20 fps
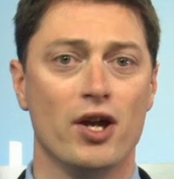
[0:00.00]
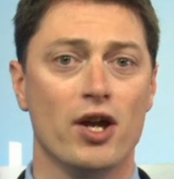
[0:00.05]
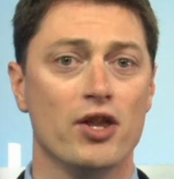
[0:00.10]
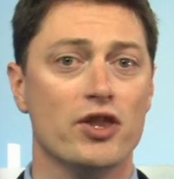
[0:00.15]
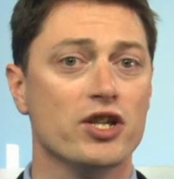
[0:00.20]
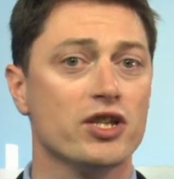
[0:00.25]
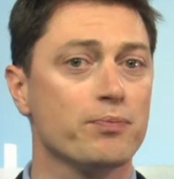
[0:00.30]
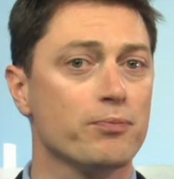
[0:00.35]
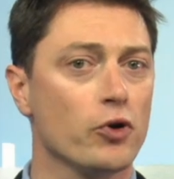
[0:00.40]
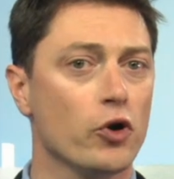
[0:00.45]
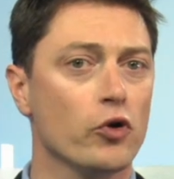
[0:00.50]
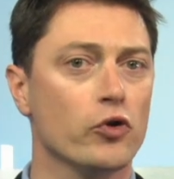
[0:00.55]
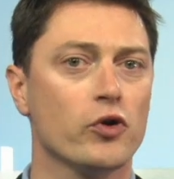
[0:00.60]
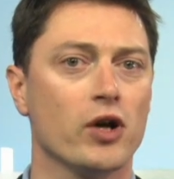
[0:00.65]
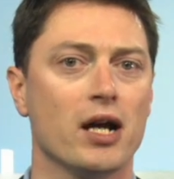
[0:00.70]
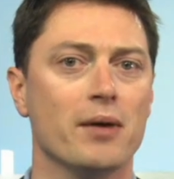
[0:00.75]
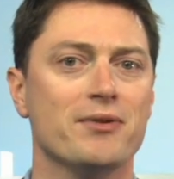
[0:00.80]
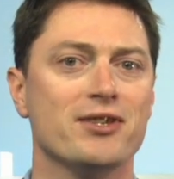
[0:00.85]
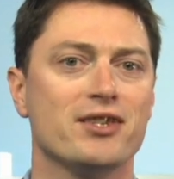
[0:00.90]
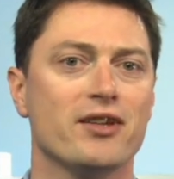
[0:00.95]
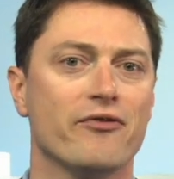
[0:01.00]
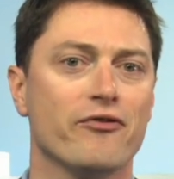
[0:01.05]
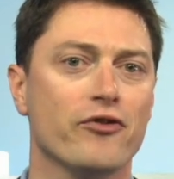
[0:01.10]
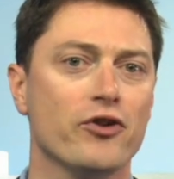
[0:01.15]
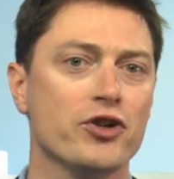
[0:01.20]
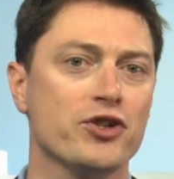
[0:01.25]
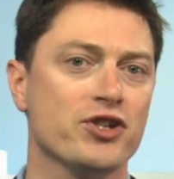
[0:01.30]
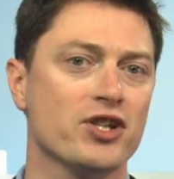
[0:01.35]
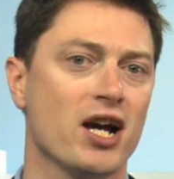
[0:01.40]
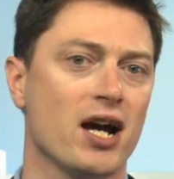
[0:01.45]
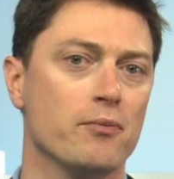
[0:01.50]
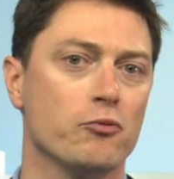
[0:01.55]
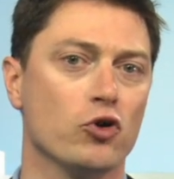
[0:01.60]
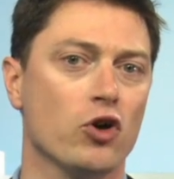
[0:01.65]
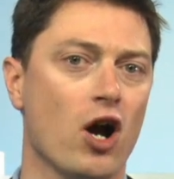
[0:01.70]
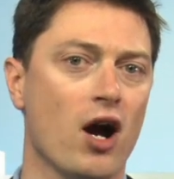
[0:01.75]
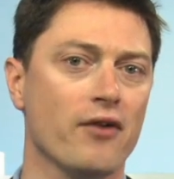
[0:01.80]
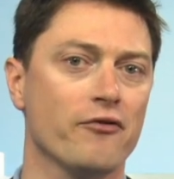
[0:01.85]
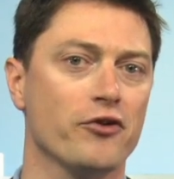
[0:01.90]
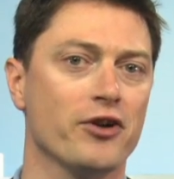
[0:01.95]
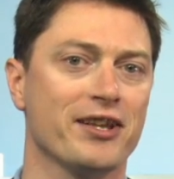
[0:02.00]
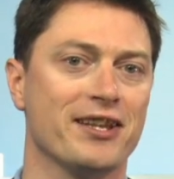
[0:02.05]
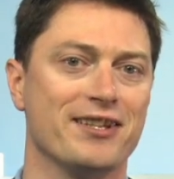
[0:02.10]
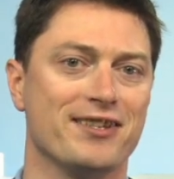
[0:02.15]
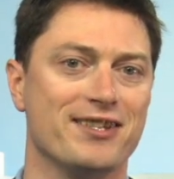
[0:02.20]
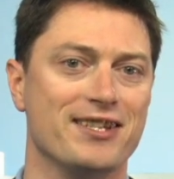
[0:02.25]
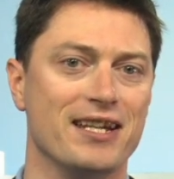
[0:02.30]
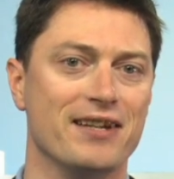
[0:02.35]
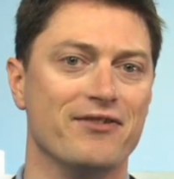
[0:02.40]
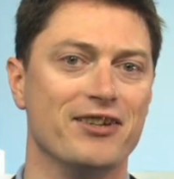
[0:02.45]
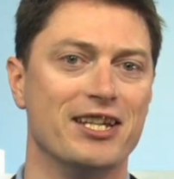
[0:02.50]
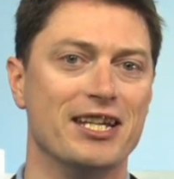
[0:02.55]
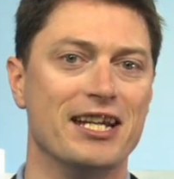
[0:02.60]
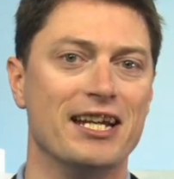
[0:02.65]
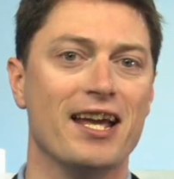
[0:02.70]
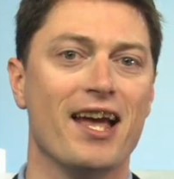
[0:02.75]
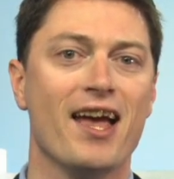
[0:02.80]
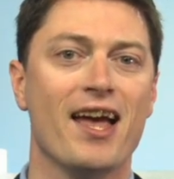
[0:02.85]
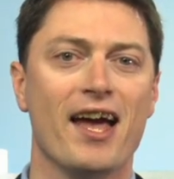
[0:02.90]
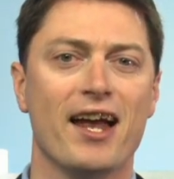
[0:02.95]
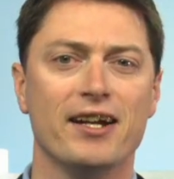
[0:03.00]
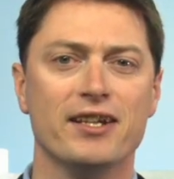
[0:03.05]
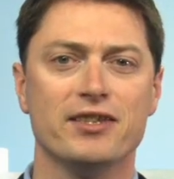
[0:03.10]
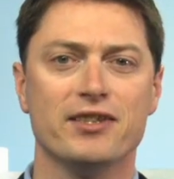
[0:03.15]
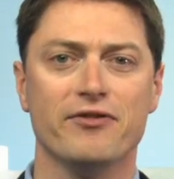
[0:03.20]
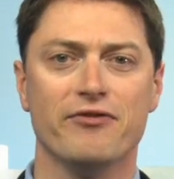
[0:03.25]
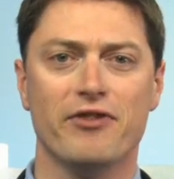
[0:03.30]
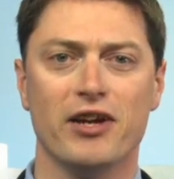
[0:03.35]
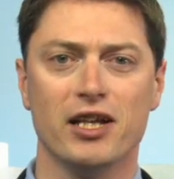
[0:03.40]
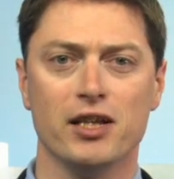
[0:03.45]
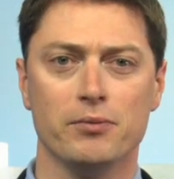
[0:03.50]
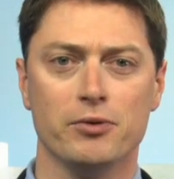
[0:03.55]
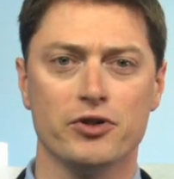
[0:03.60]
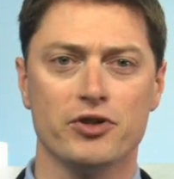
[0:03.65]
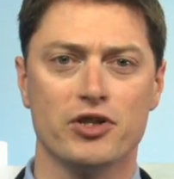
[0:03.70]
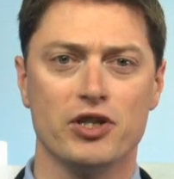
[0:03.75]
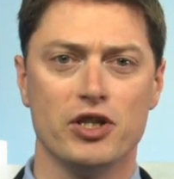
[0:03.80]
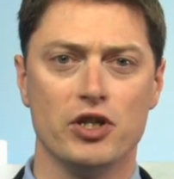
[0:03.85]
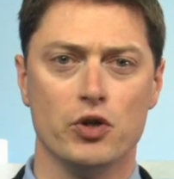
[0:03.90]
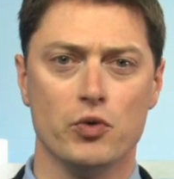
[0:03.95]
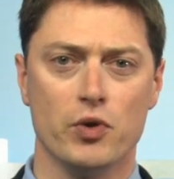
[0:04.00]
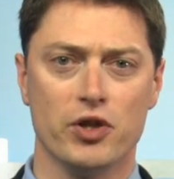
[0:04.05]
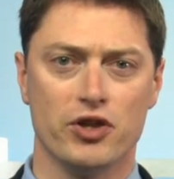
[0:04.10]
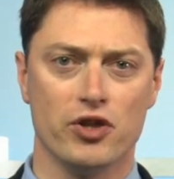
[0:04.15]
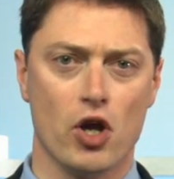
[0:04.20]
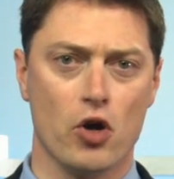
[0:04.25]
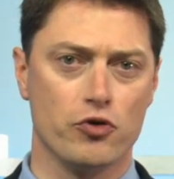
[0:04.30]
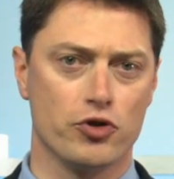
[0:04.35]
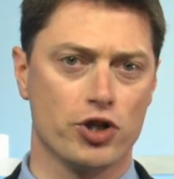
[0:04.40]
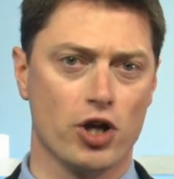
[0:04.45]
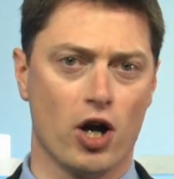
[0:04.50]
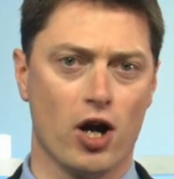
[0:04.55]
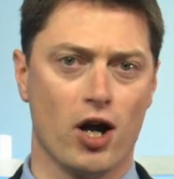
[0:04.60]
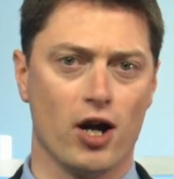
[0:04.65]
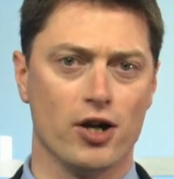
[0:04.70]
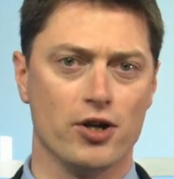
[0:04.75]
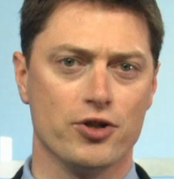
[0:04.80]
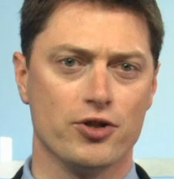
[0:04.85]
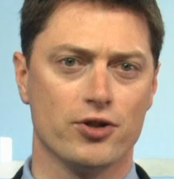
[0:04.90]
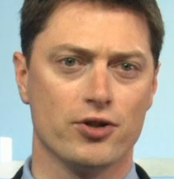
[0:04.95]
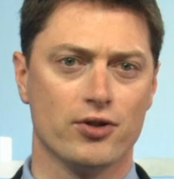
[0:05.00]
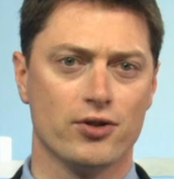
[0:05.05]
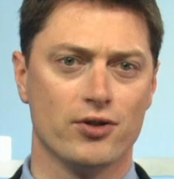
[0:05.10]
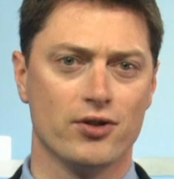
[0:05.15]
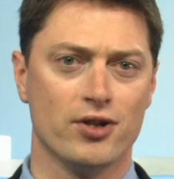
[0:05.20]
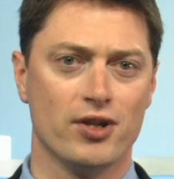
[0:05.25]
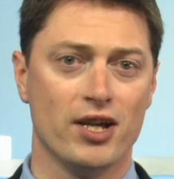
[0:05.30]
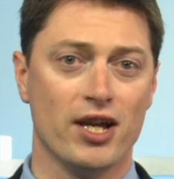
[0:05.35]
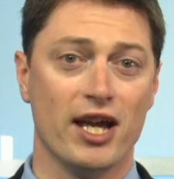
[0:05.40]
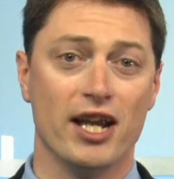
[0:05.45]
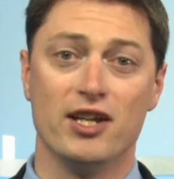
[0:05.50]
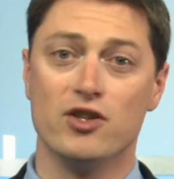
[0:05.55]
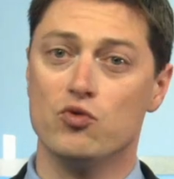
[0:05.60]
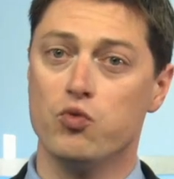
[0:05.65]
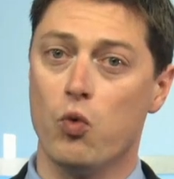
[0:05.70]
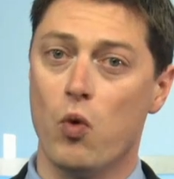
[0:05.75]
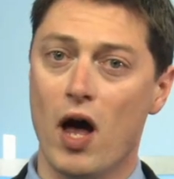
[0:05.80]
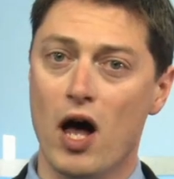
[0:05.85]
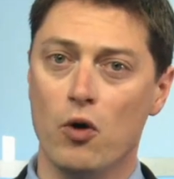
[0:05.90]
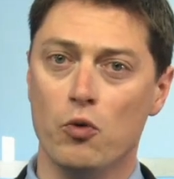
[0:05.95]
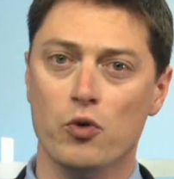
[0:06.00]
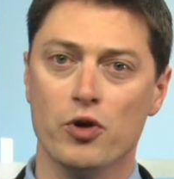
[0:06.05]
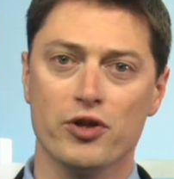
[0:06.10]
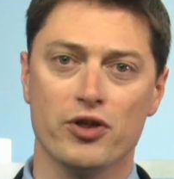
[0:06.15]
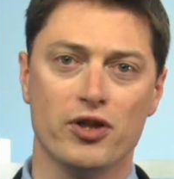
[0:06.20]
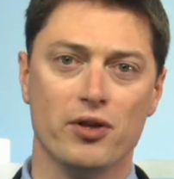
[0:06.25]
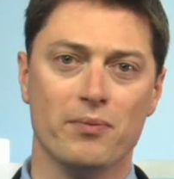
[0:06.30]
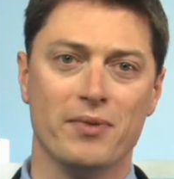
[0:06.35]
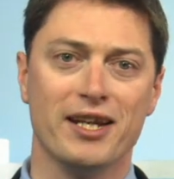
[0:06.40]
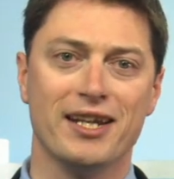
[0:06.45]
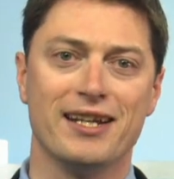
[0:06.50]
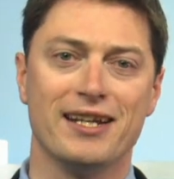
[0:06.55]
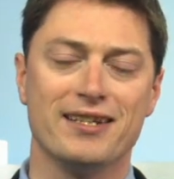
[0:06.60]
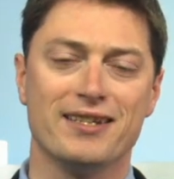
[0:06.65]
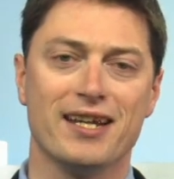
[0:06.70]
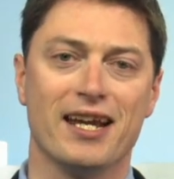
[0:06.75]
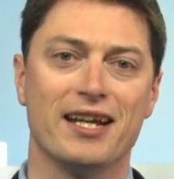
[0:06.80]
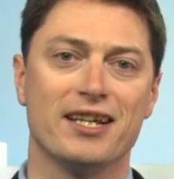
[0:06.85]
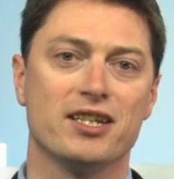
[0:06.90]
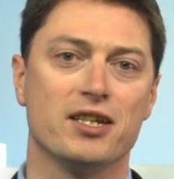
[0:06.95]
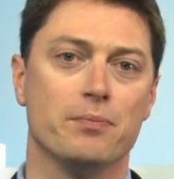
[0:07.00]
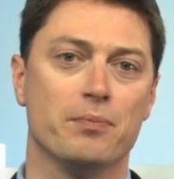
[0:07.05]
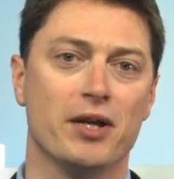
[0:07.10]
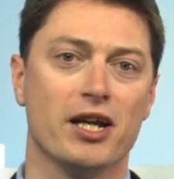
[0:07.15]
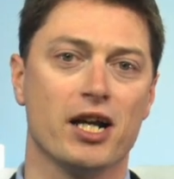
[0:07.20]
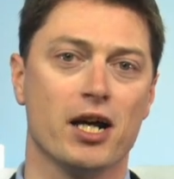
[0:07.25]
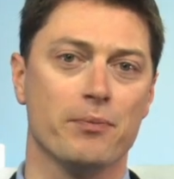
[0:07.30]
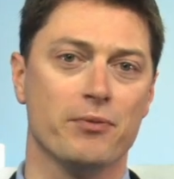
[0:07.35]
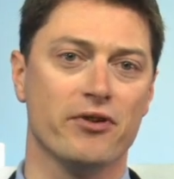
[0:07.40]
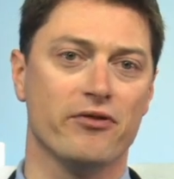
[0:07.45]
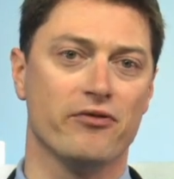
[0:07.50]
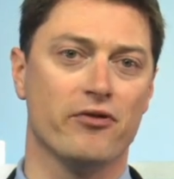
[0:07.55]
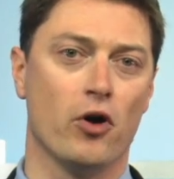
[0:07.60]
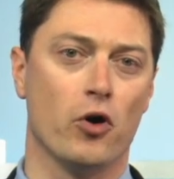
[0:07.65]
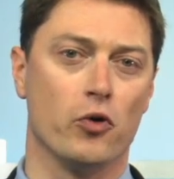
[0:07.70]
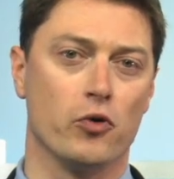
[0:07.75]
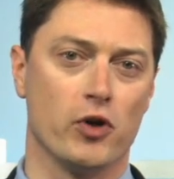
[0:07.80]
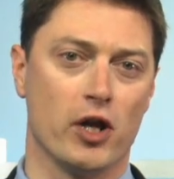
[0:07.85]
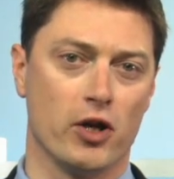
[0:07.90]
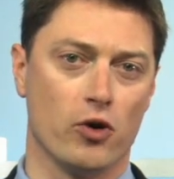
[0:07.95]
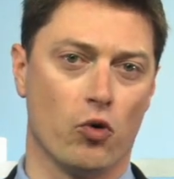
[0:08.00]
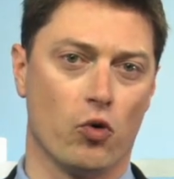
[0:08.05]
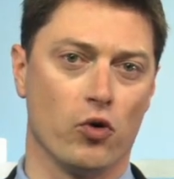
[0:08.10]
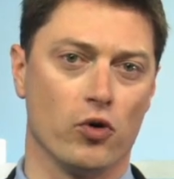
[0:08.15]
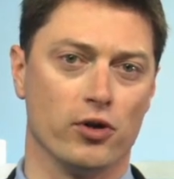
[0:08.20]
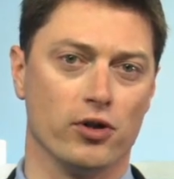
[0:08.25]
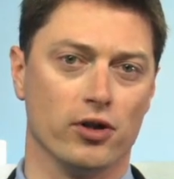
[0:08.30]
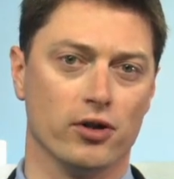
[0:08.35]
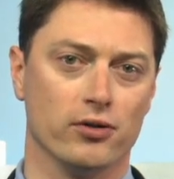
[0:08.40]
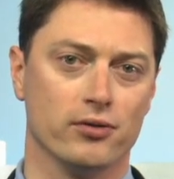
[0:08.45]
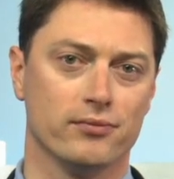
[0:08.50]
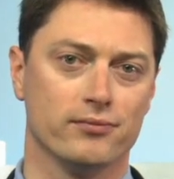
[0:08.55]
This program is the first time we're offering this D V D, and it's available to you with no charge. It is well worth the minute it takes to pick up the phone and order.